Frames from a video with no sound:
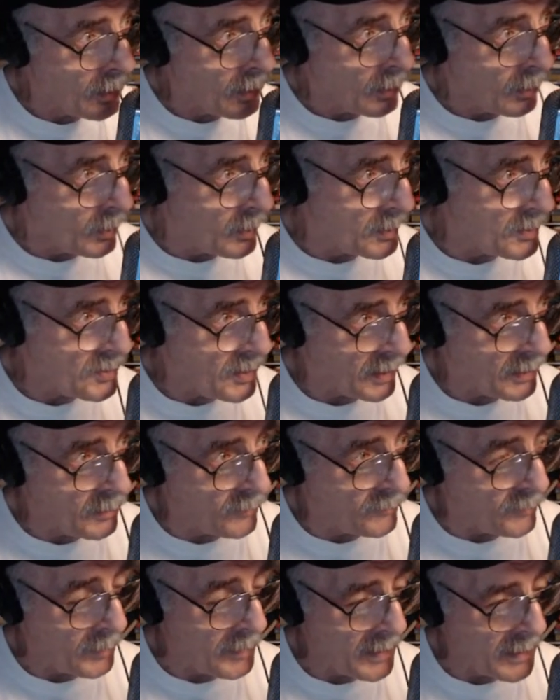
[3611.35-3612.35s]
Good signal
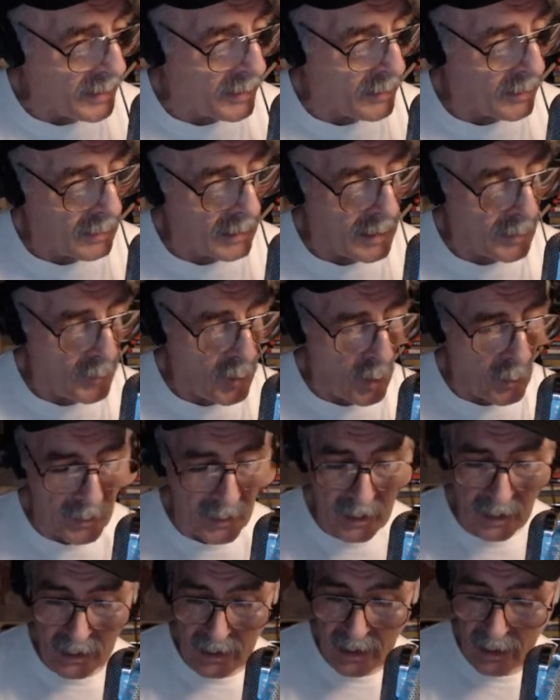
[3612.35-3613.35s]
from here, and I'm hoping he
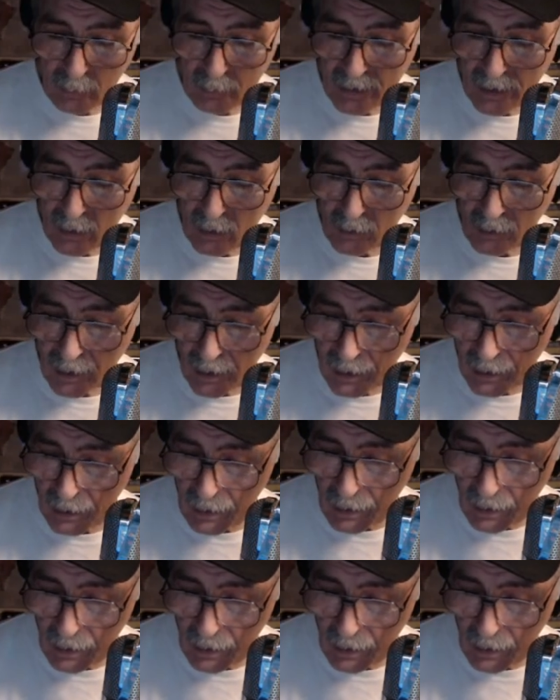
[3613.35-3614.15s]
can hear me okay.